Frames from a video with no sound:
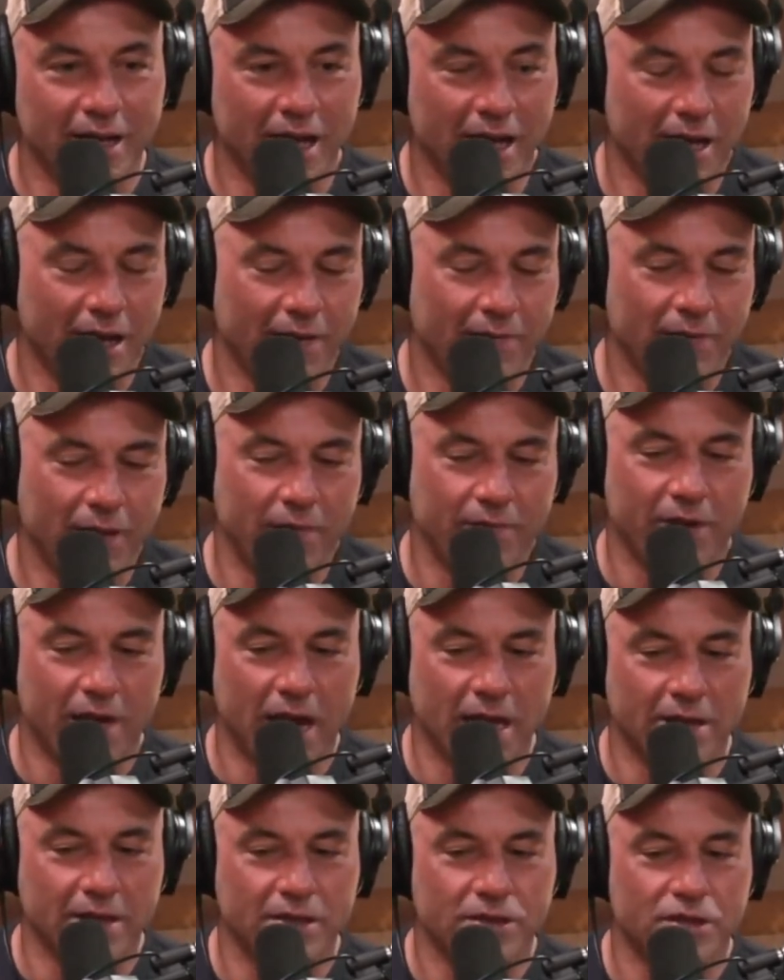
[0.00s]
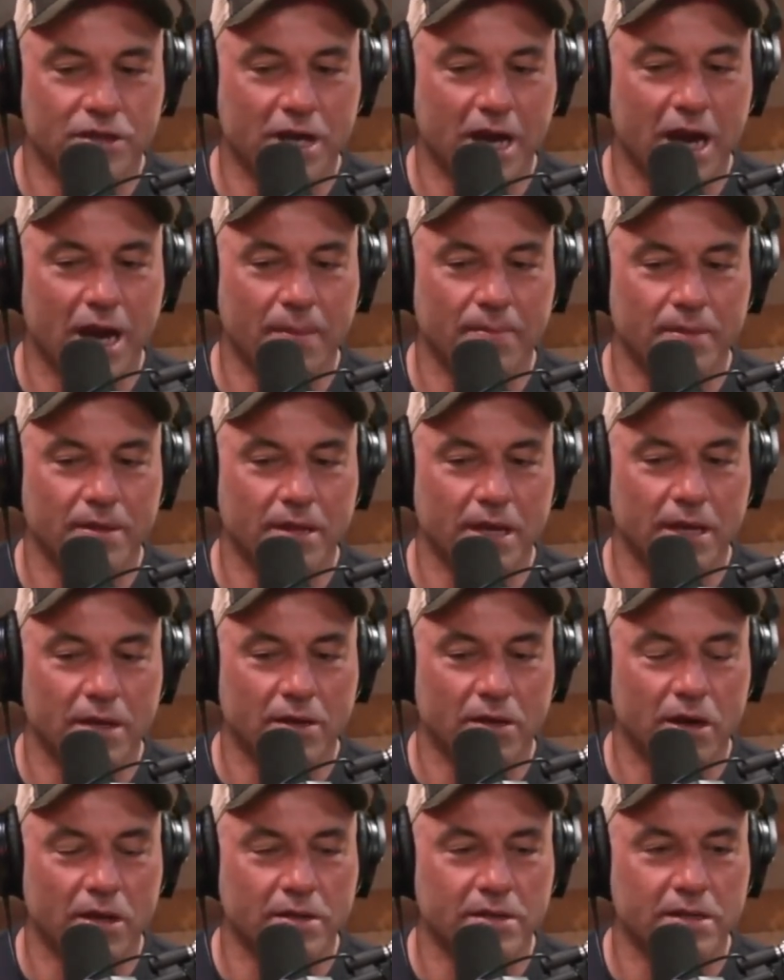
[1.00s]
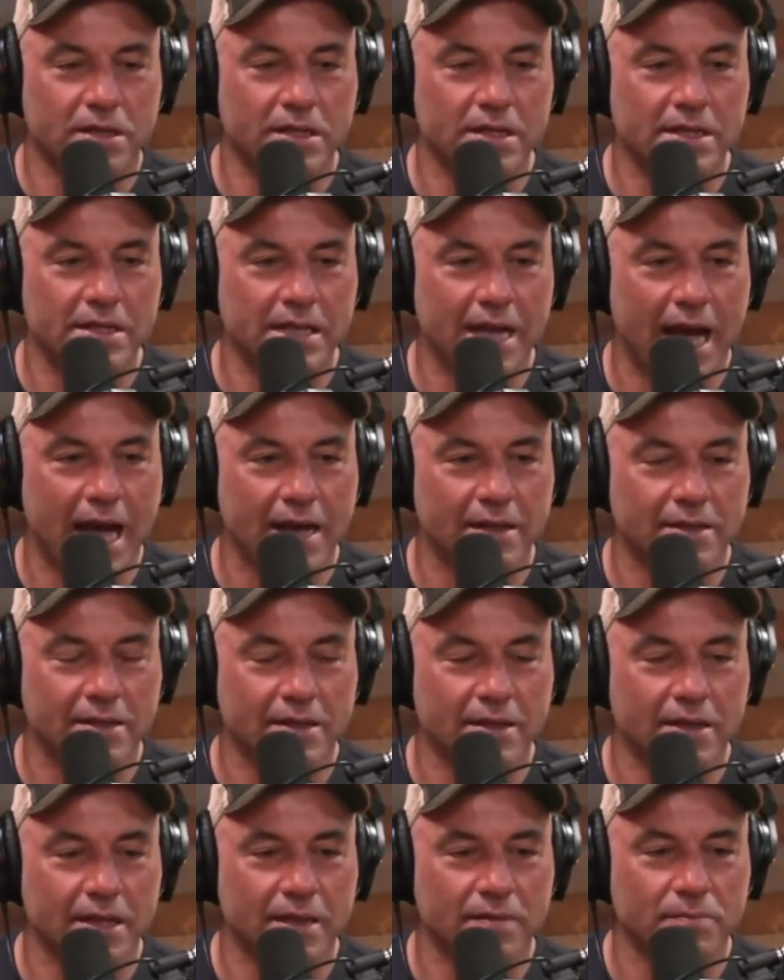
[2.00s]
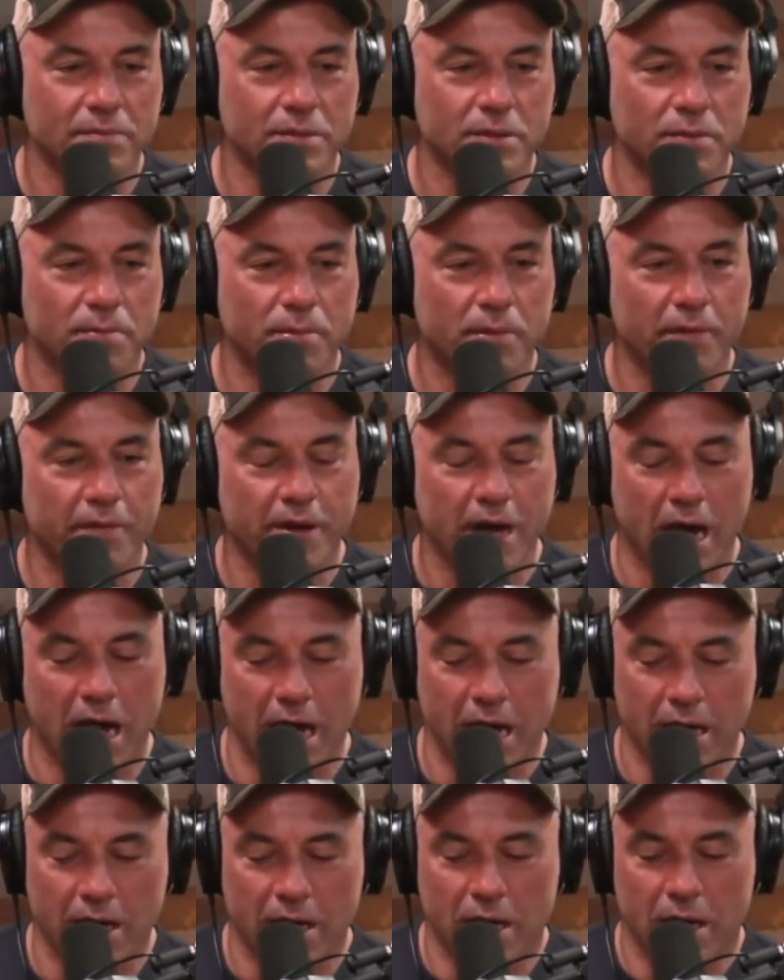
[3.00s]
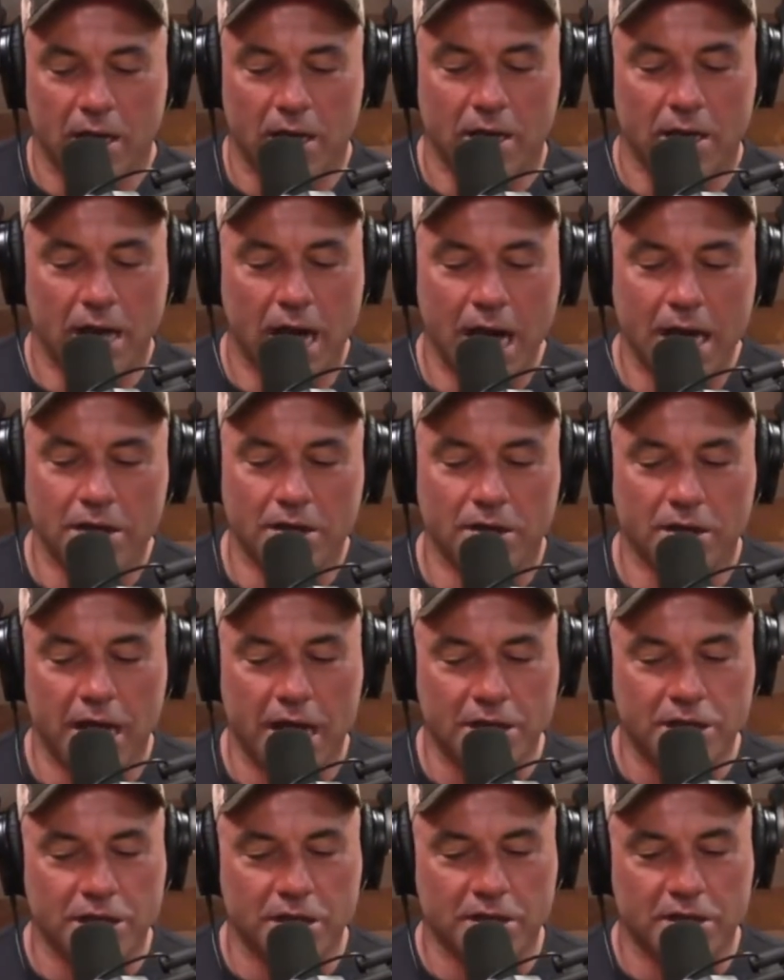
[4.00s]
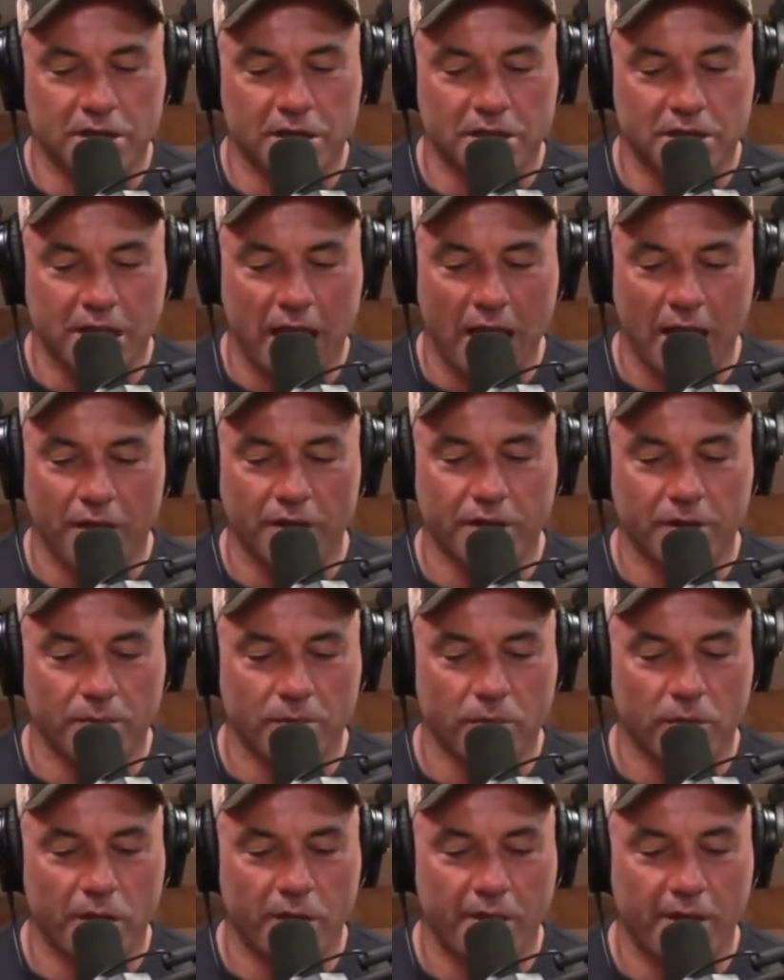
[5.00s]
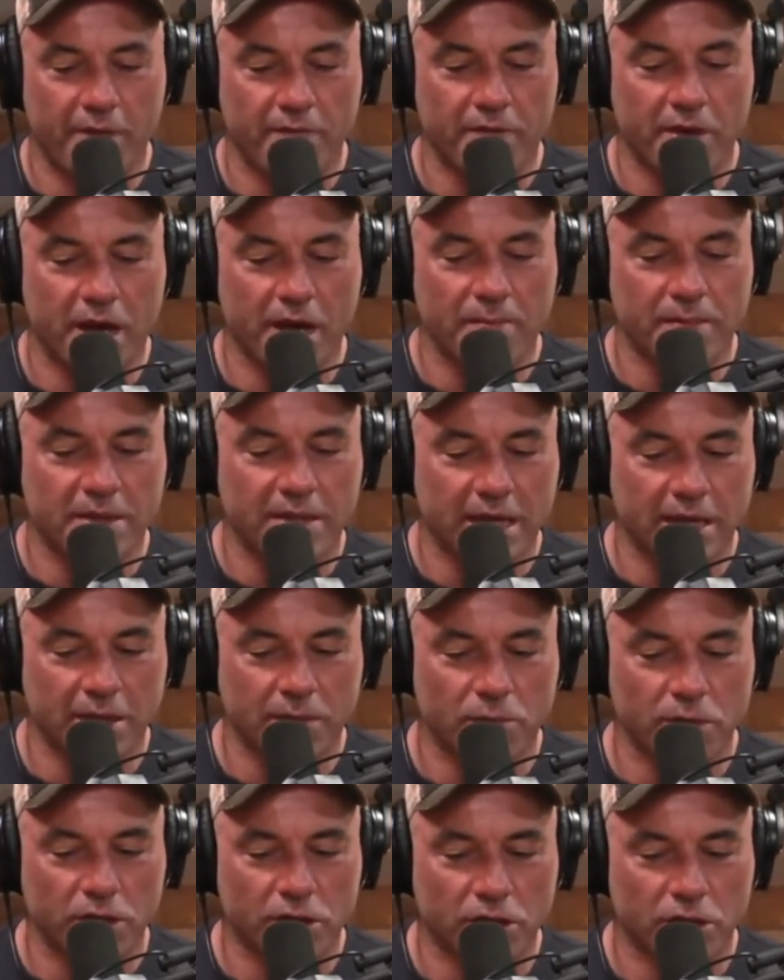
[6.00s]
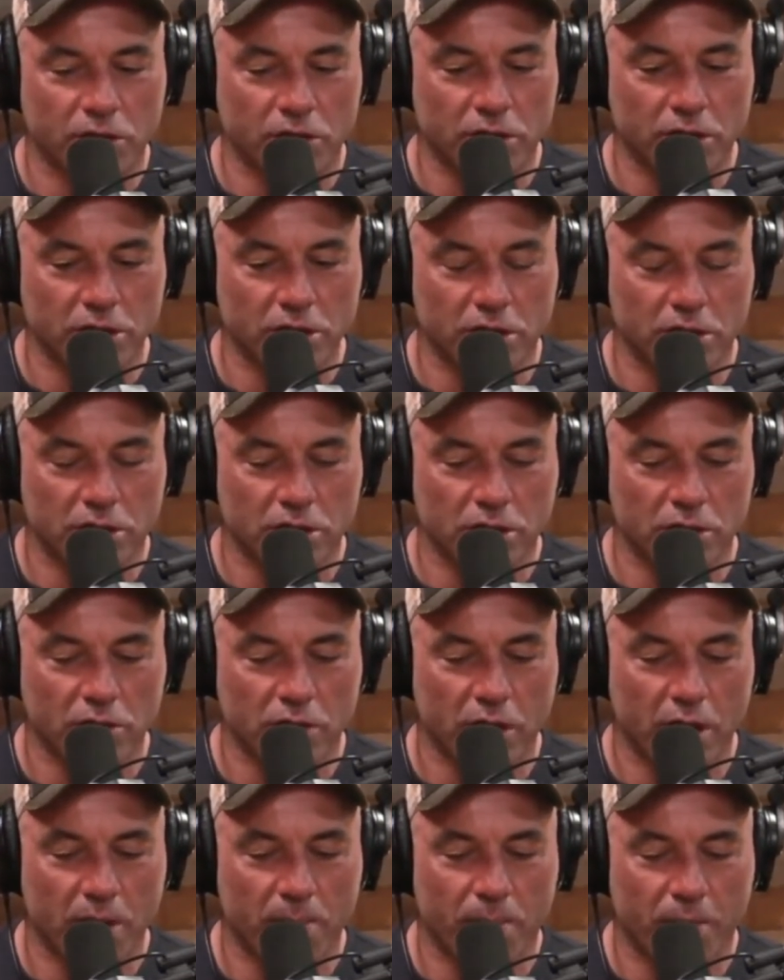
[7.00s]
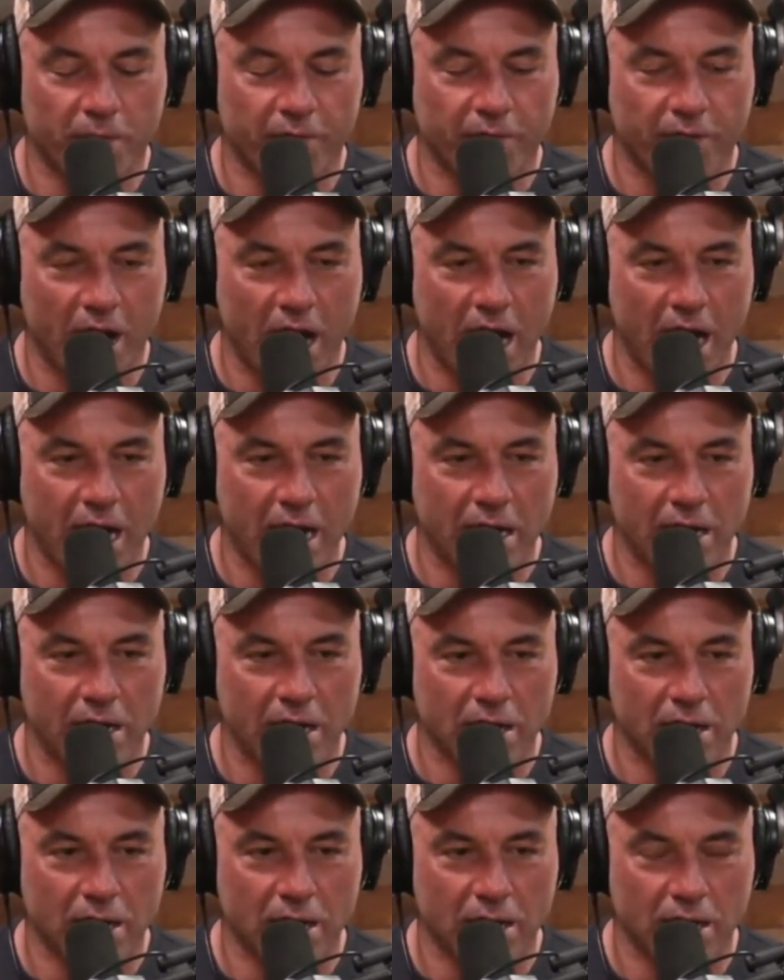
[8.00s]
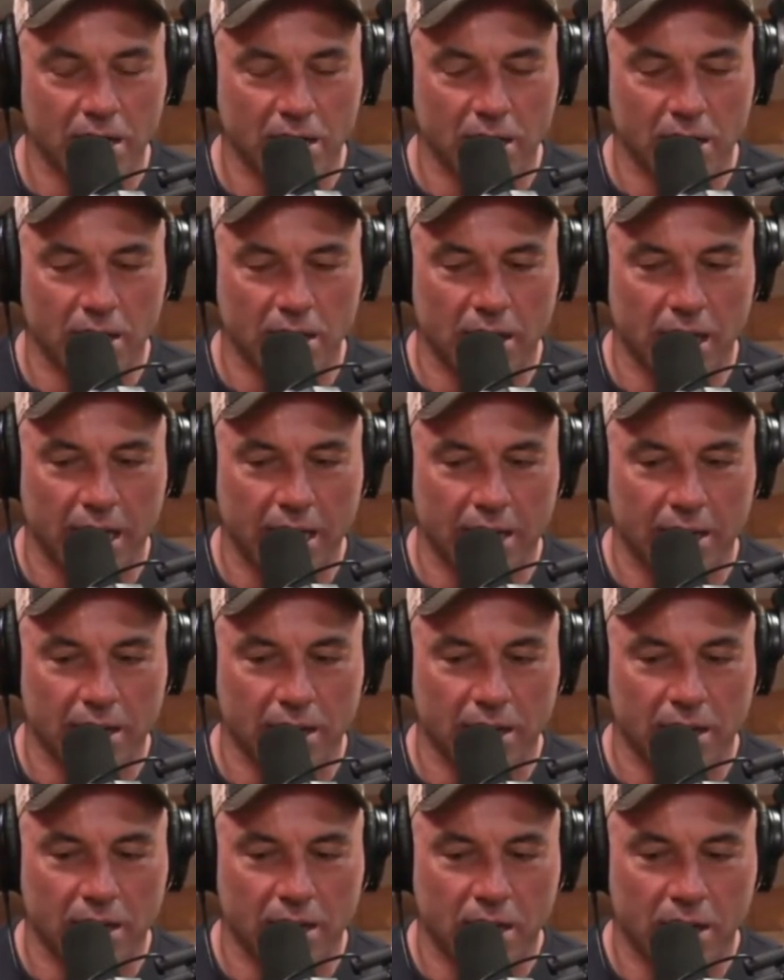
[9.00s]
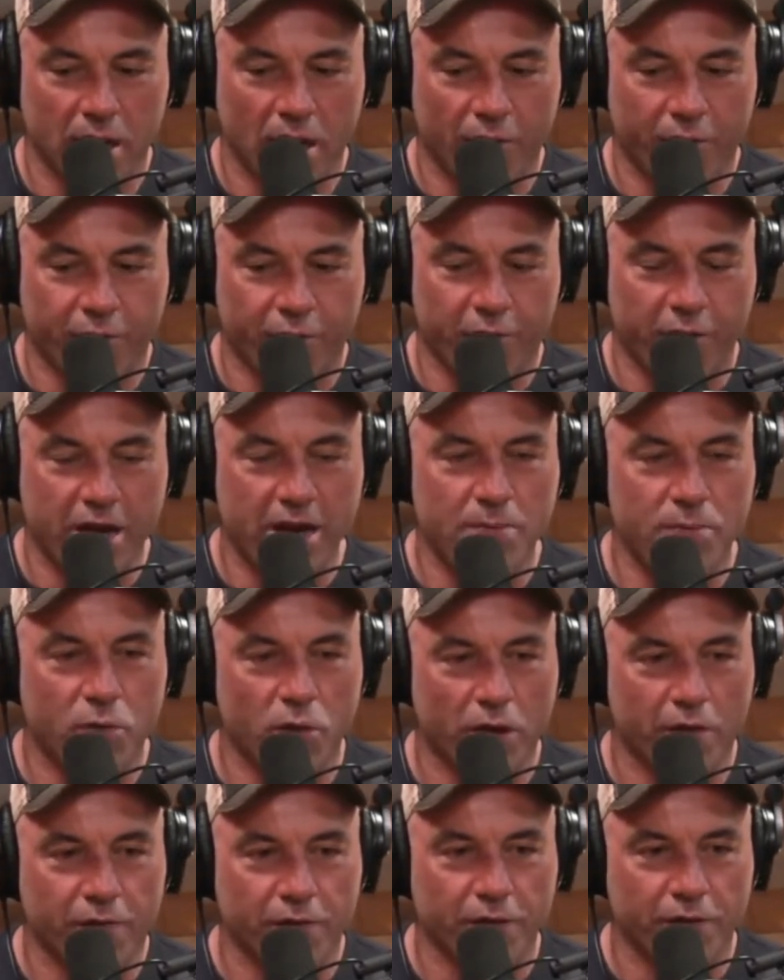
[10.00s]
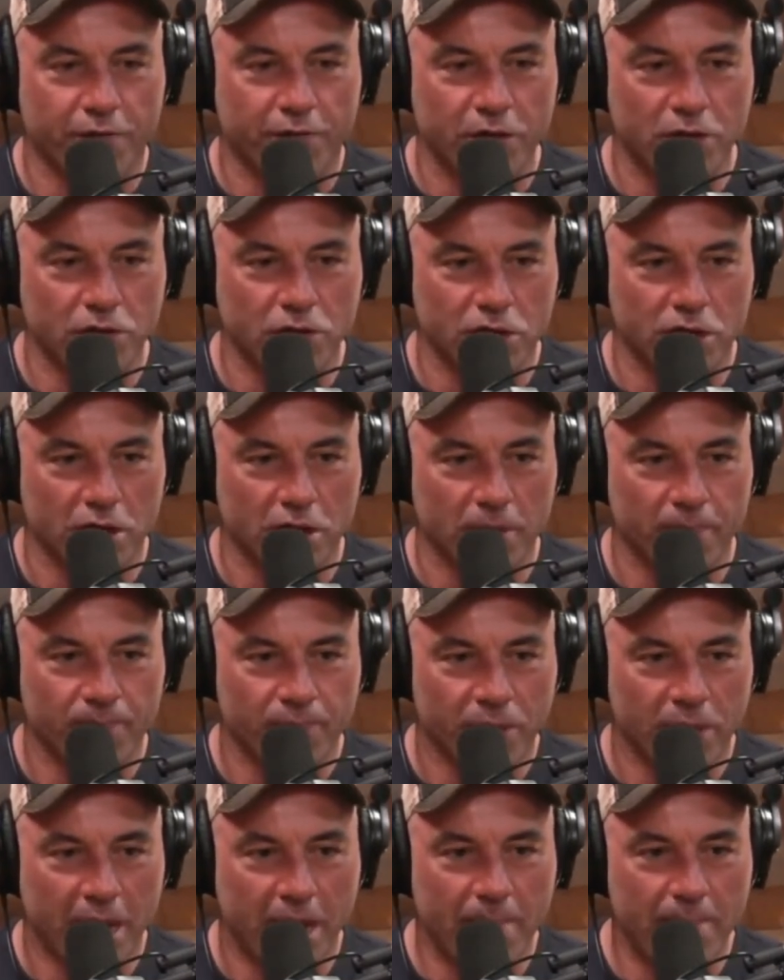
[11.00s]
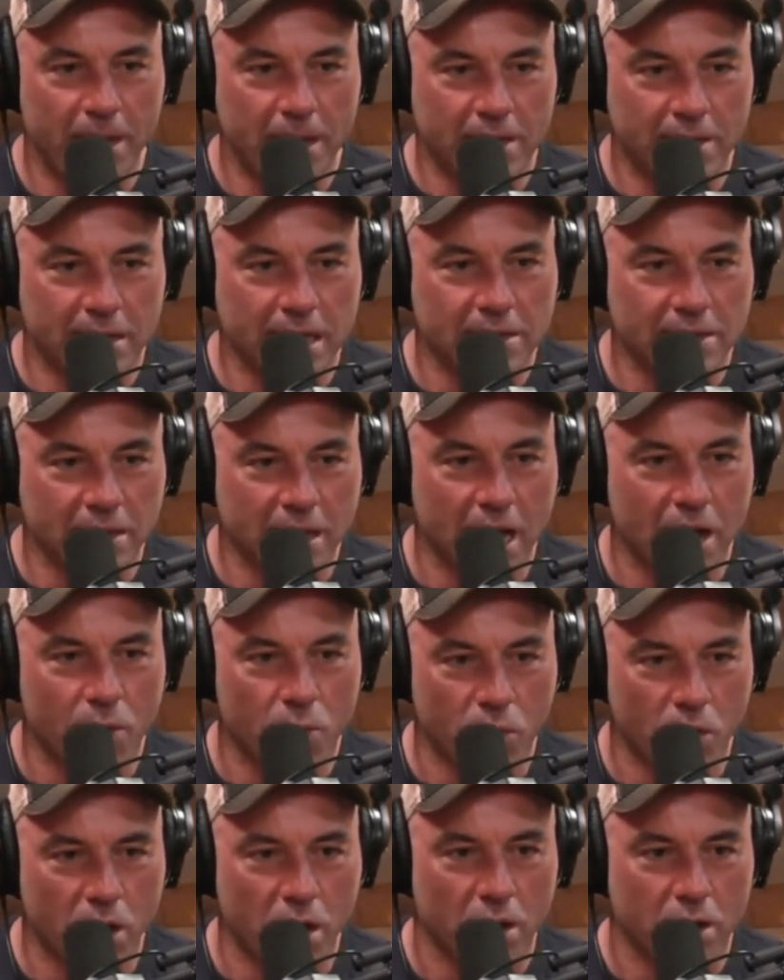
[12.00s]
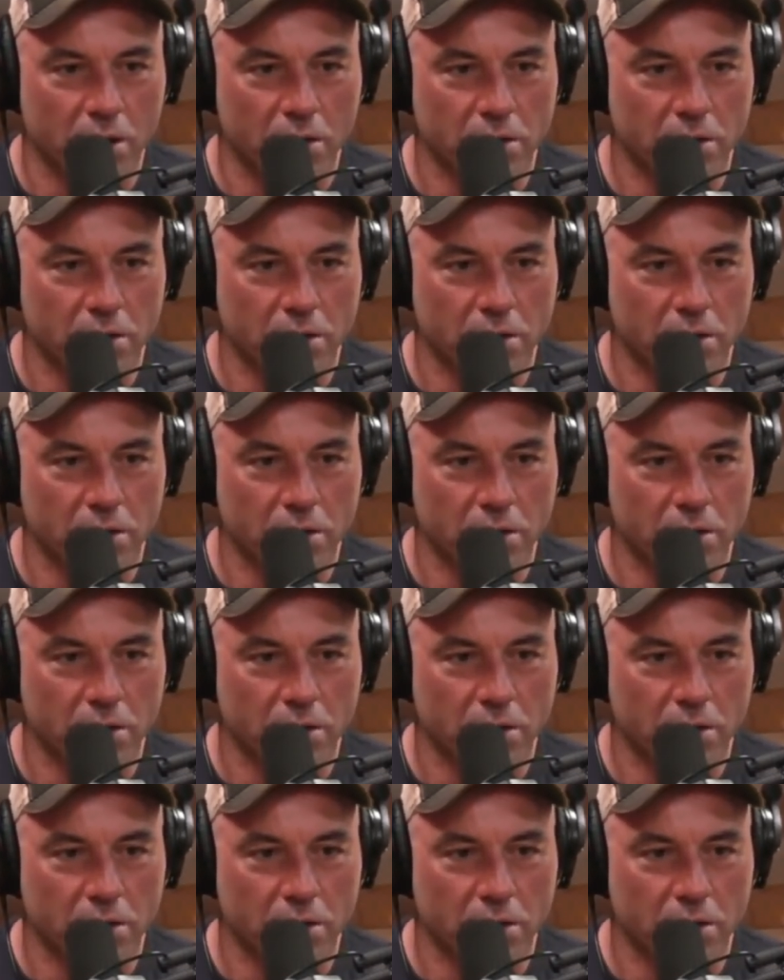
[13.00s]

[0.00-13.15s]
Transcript: Yeah, and they've got this job, and all of a sudden he's asking them to provide not just tell them what they've done, but tell them what they're going to do, and provide like a framework for the future. That's a lot of work.